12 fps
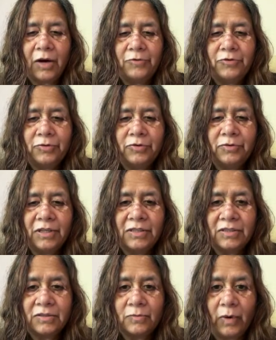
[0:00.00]
how to do
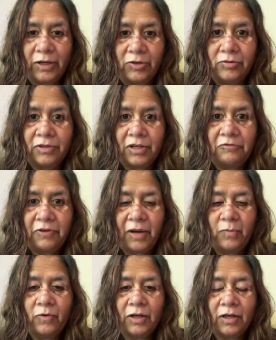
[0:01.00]
this 1, 2, 3
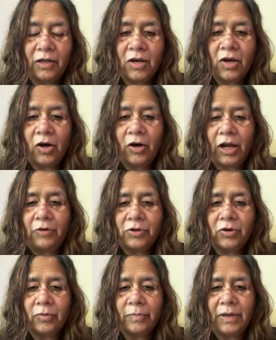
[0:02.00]
framework on how
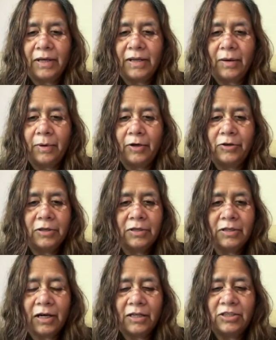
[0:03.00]
to go build about
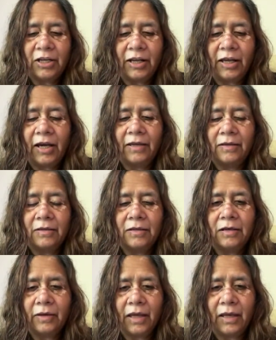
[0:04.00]
Gen AI.
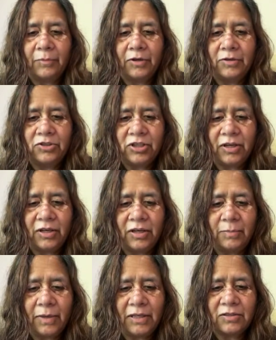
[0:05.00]
Okay, I'm going to
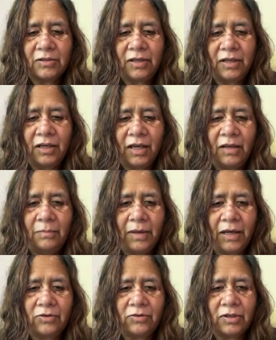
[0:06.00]
share my screen again,
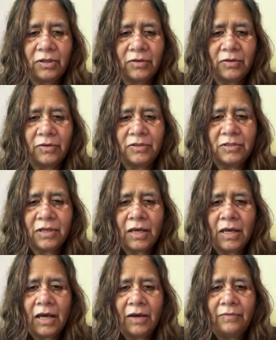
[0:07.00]
back to the course.
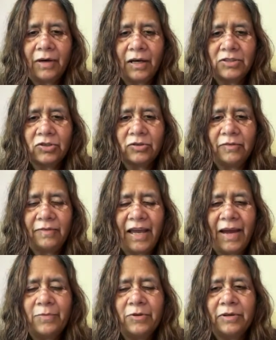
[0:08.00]
So the
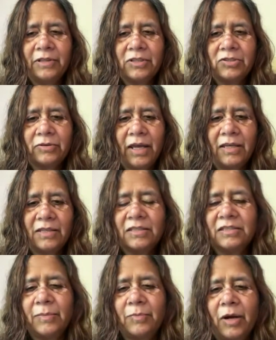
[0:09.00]
way I'm doing this today is,
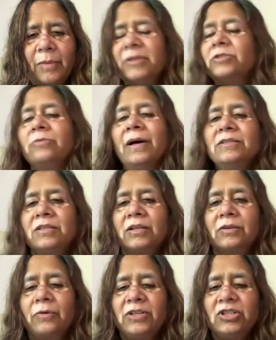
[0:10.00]
since I promised to
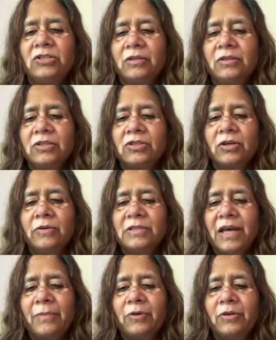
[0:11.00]
answer questions on this
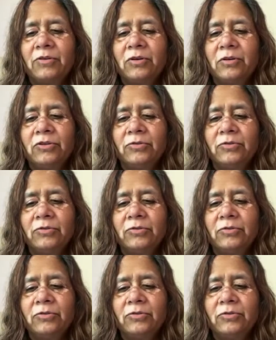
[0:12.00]
course, I'm going to go